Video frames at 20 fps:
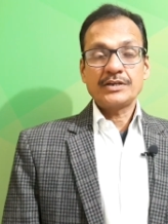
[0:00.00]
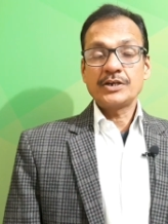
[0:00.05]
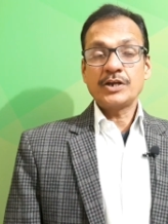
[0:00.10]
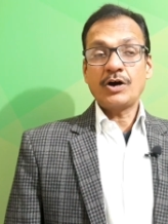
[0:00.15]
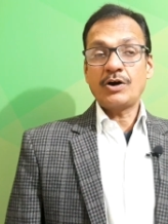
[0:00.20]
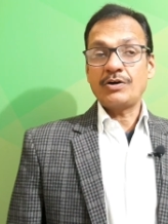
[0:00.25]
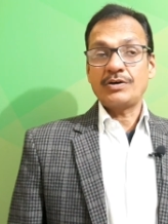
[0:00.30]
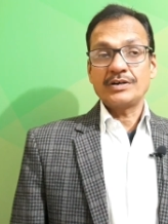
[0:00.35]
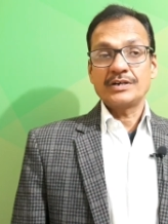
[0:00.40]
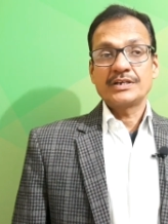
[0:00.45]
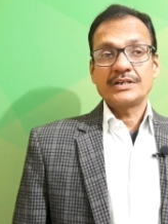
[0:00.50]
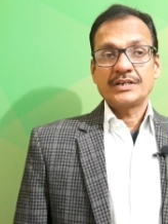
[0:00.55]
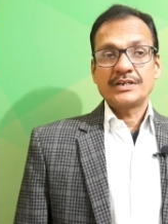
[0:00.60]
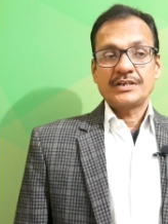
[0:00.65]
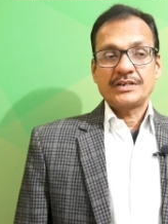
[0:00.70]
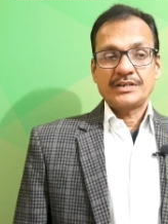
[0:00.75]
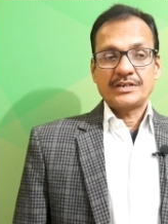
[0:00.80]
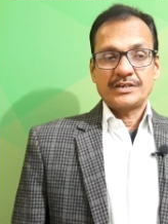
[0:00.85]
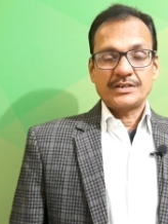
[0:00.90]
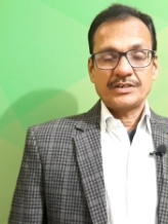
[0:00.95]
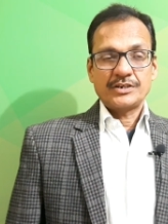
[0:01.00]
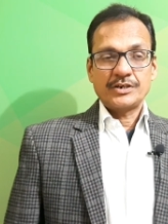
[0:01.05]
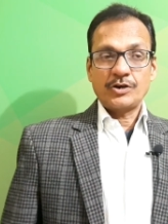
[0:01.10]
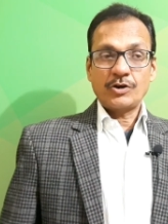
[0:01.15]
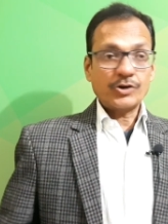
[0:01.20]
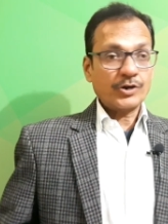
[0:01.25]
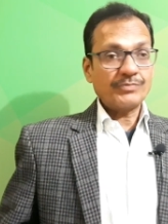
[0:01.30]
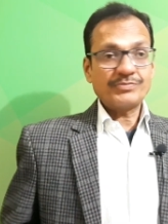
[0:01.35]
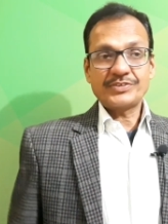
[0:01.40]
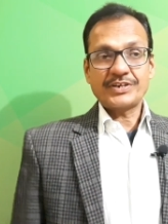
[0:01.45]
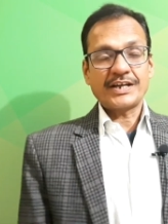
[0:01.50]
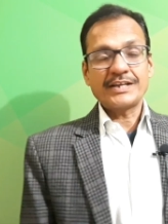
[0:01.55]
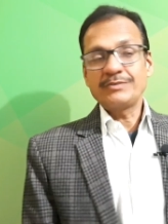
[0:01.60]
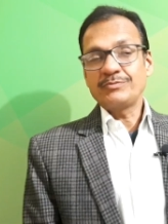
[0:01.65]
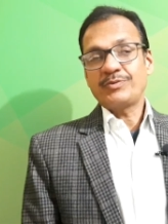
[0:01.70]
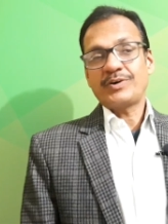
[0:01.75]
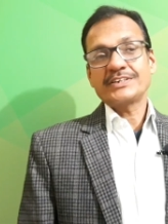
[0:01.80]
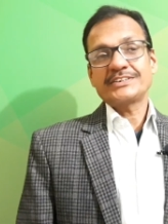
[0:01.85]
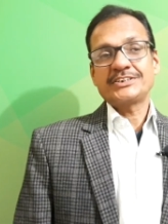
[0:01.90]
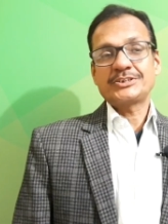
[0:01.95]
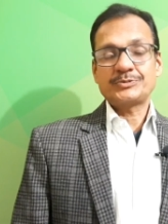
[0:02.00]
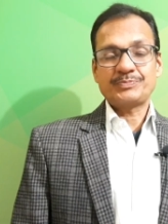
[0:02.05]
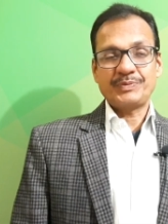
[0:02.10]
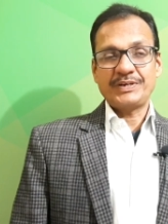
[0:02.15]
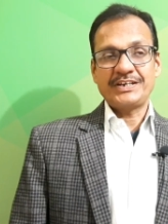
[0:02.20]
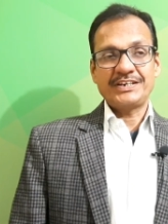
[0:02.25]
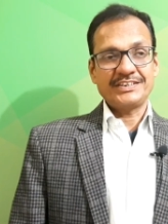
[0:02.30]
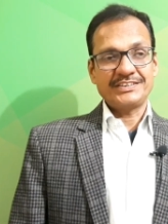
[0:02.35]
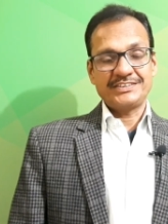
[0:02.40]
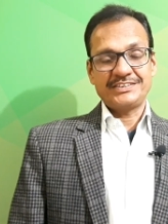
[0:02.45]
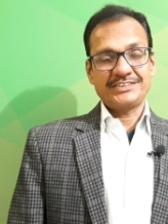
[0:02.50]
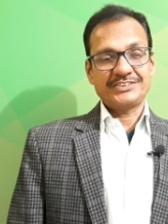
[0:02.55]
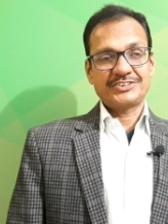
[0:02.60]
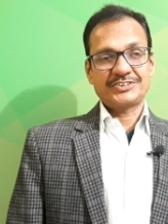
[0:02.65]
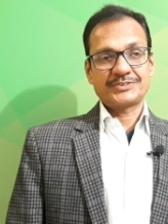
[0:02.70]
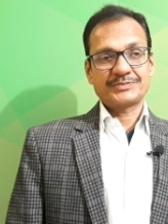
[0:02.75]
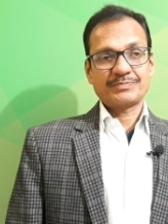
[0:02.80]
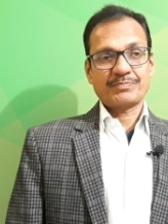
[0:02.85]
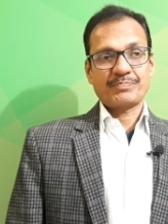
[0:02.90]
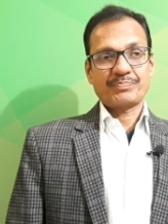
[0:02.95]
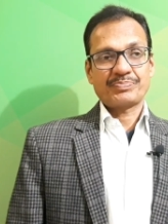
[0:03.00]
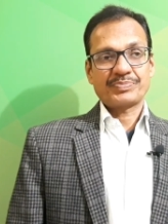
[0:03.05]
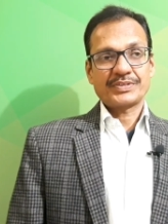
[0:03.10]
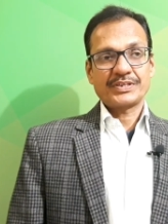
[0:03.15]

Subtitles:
Now, a lot of time was spent in this.